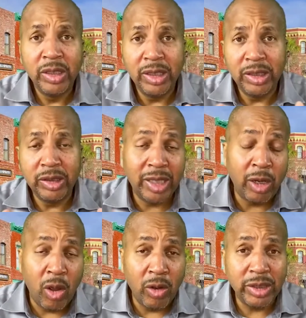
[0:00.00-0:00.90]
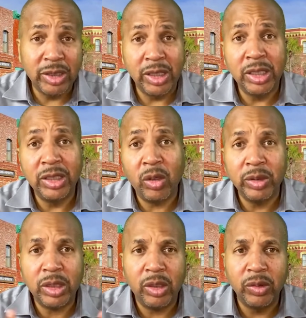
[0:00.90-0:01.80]
and St. Augustine, so
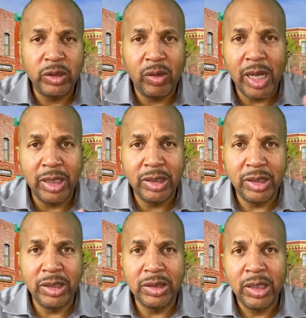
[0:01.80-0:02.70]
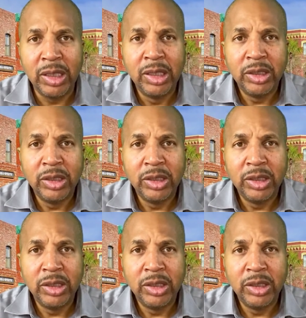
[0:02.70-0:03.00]
it's close to a lot of things.